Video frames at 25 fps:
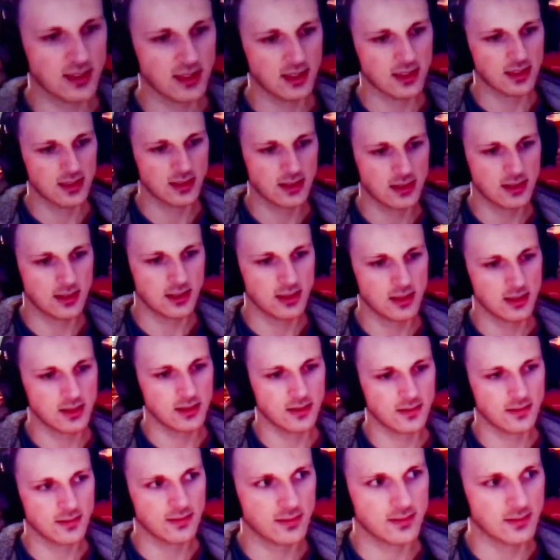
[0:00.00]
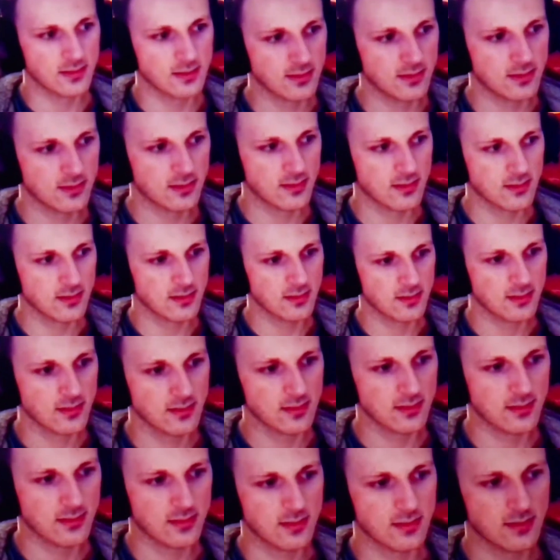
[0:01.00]
enjoys pizza,
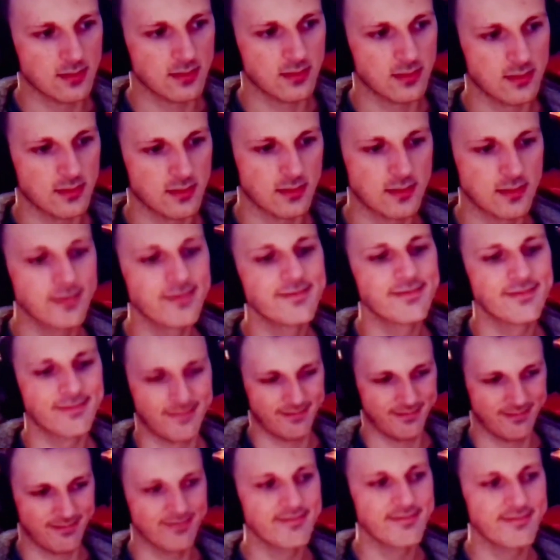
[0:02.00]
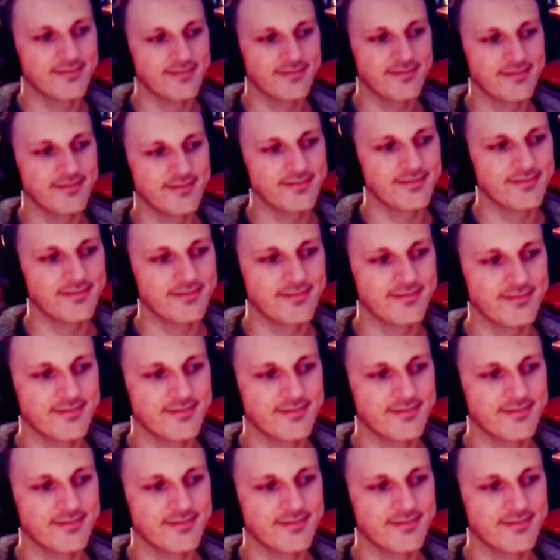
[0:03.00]
games,